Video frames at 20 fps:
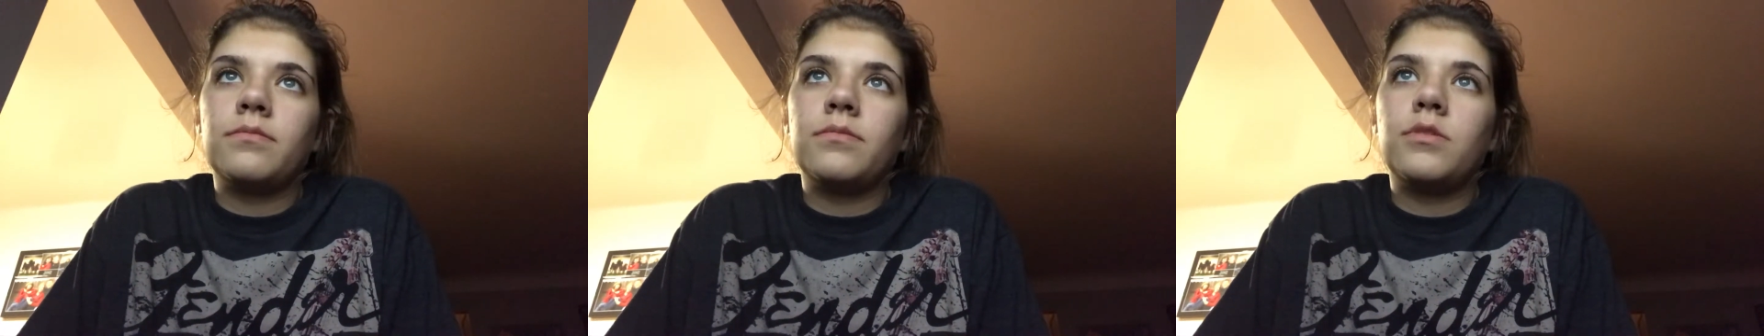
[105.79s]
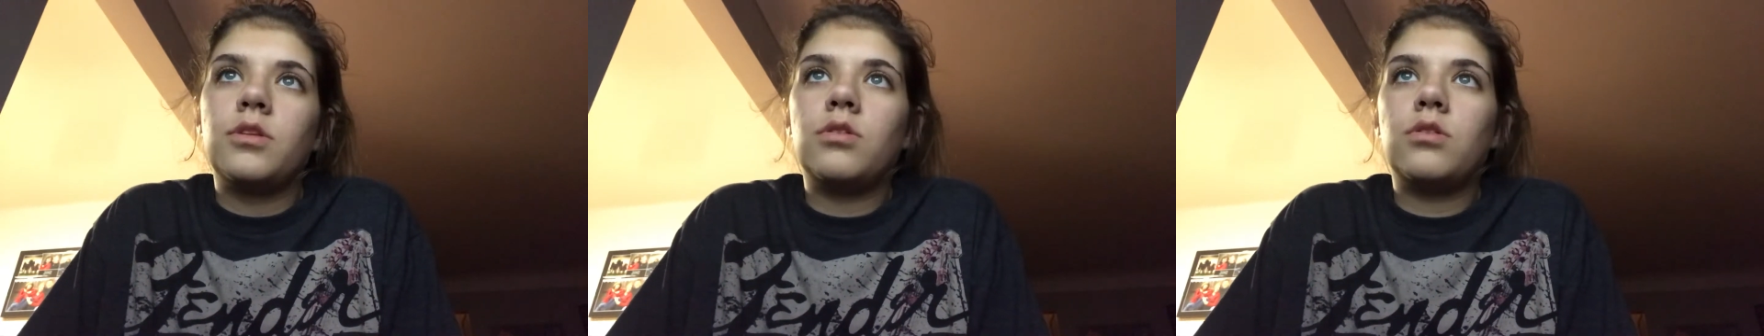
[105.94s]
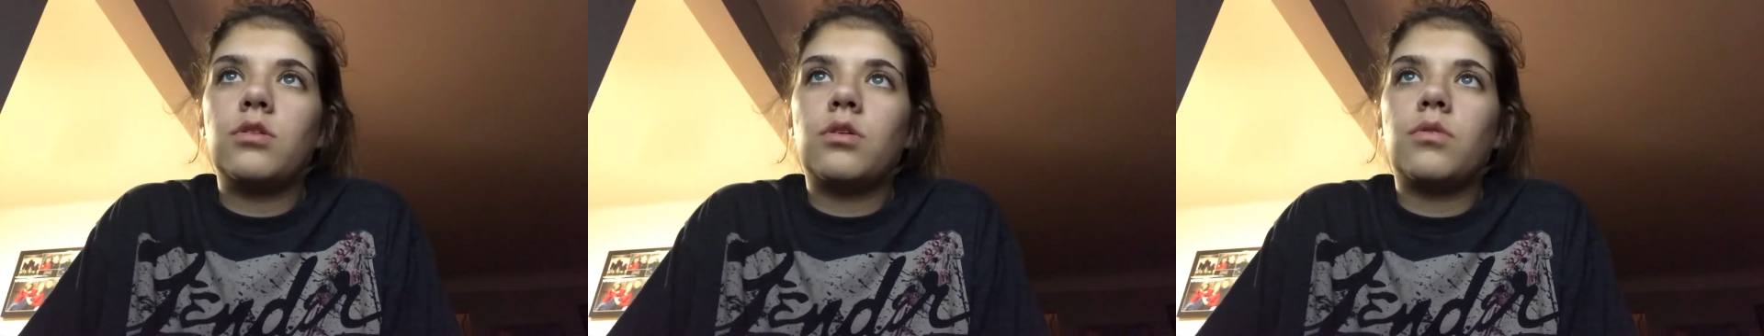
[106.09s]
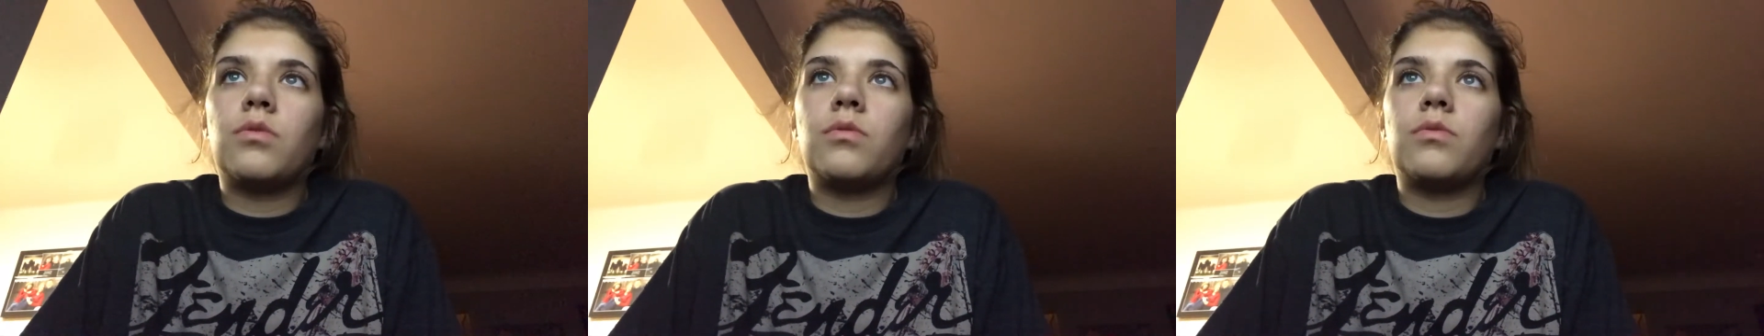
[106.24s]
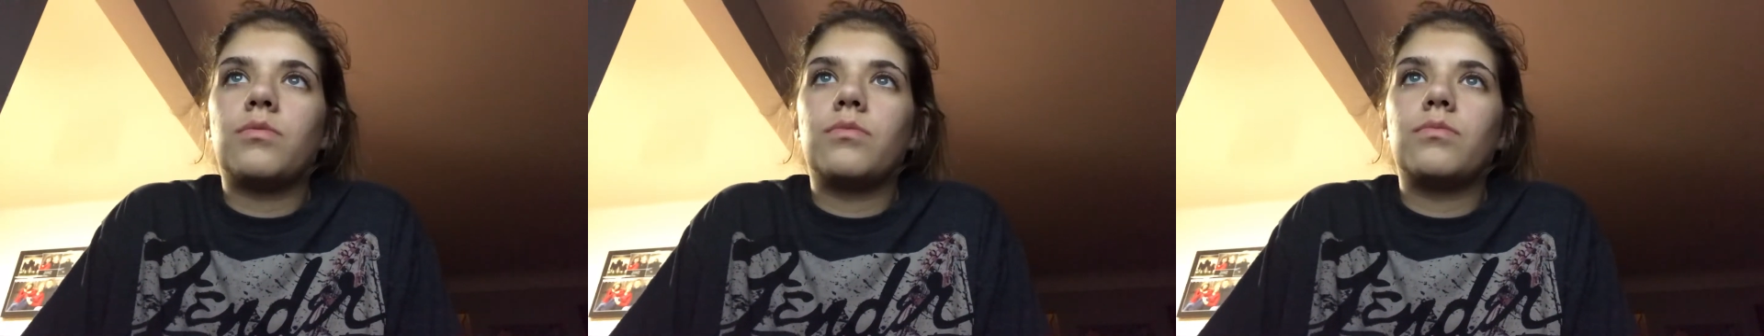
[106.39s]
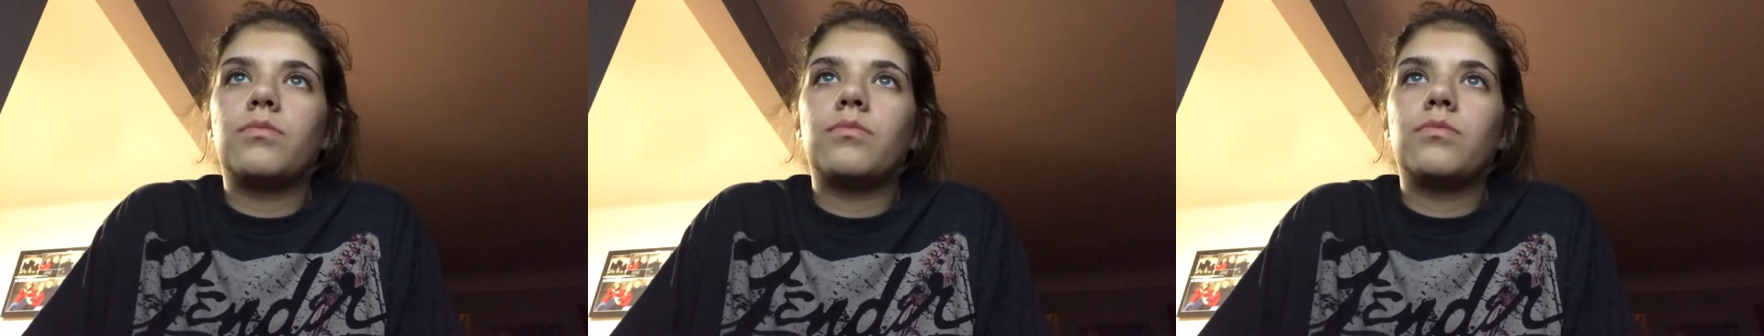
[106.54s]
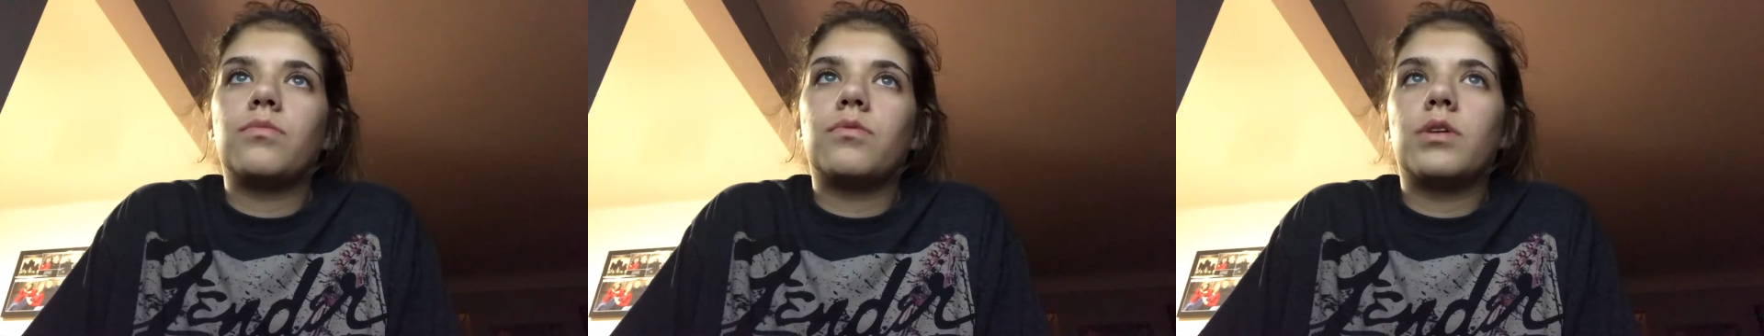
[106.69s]
you don't
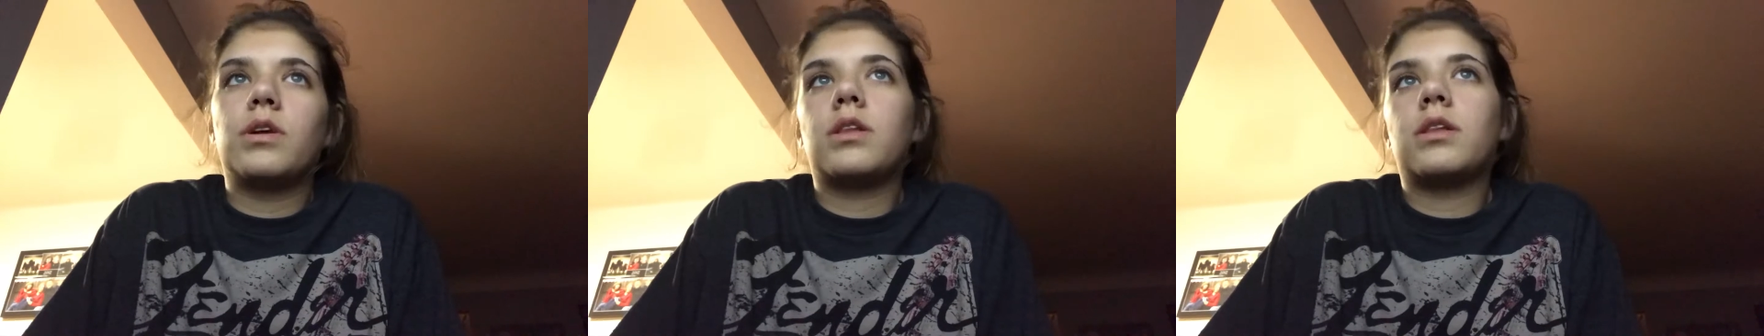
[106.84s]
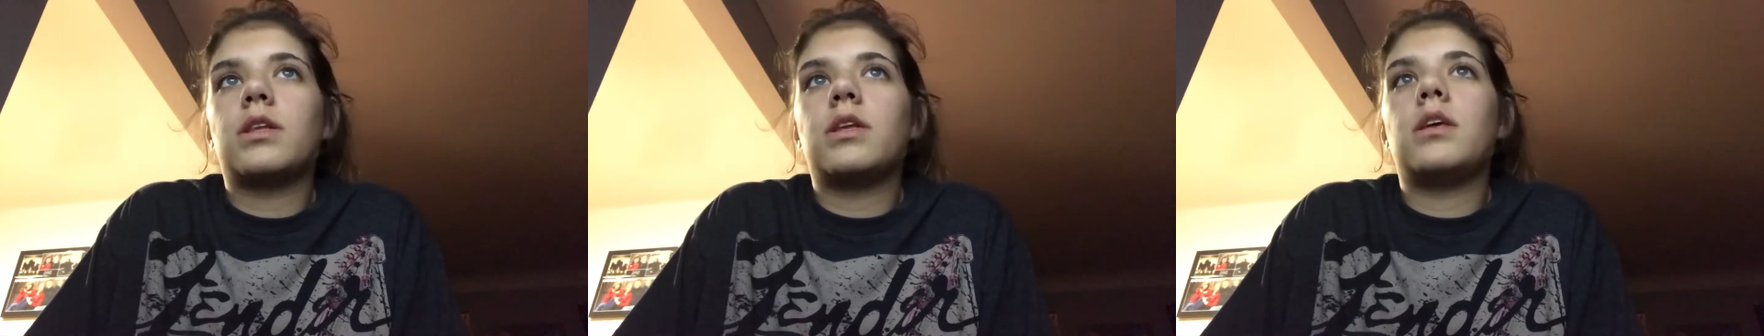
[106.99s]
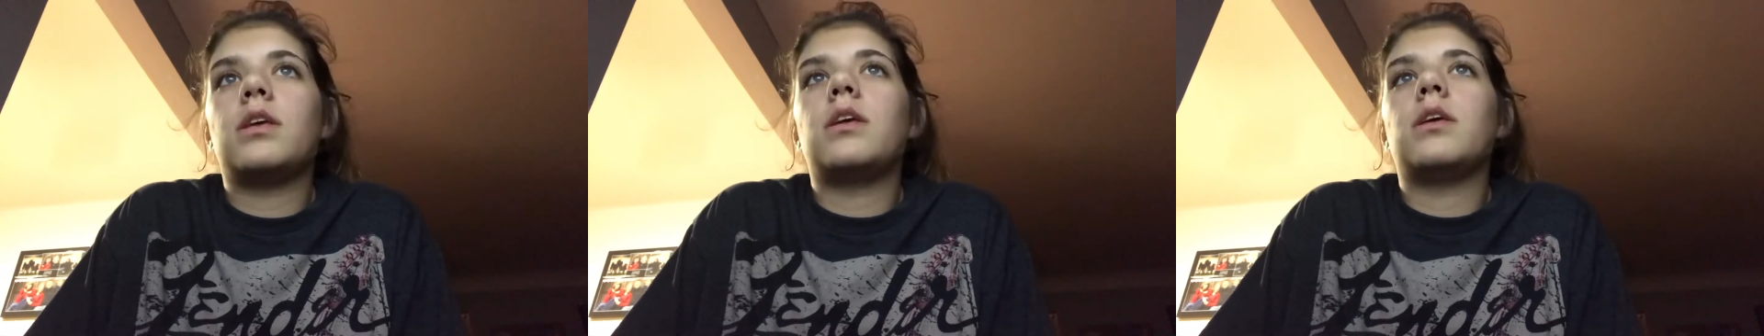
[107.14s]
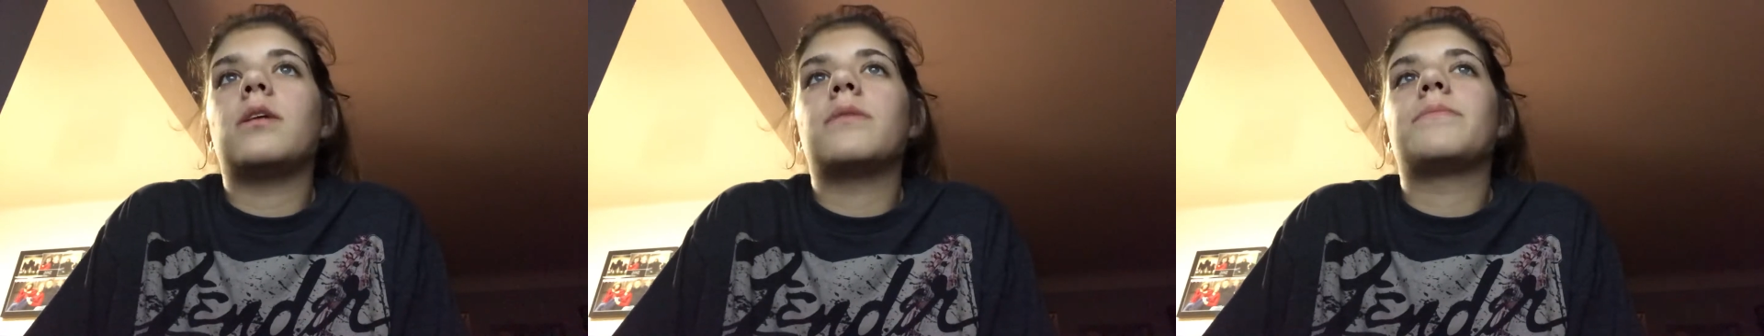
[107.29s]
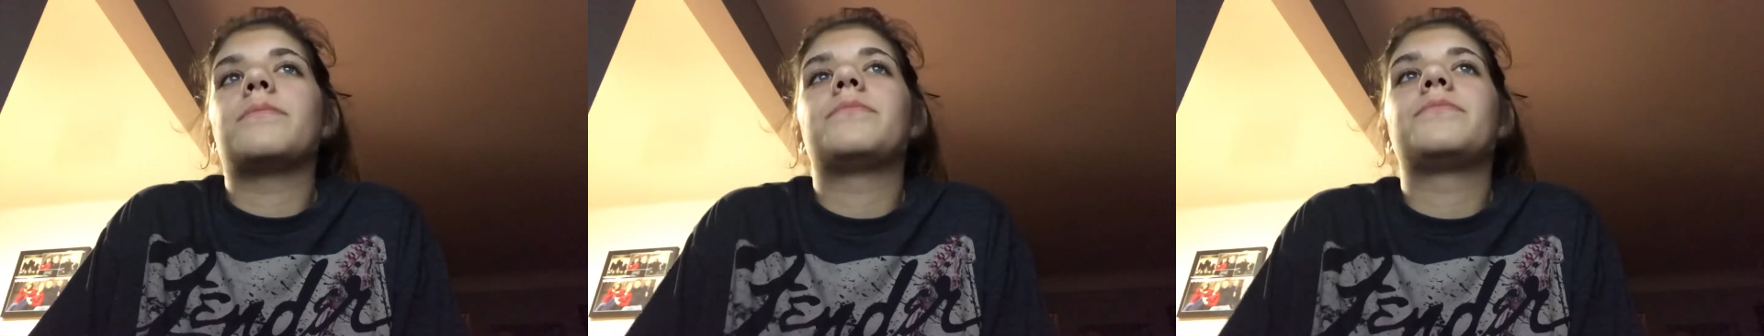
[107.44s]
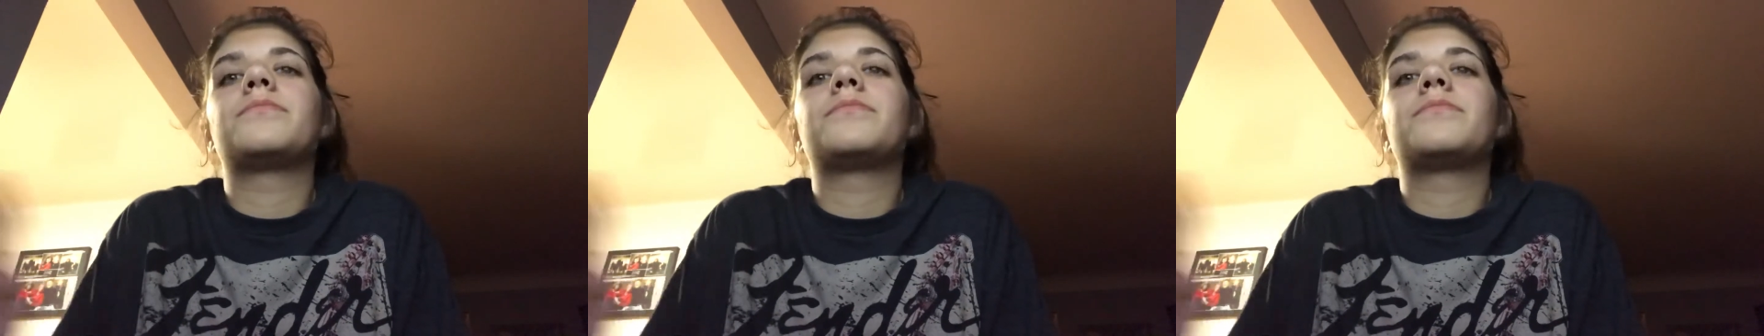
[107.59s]
really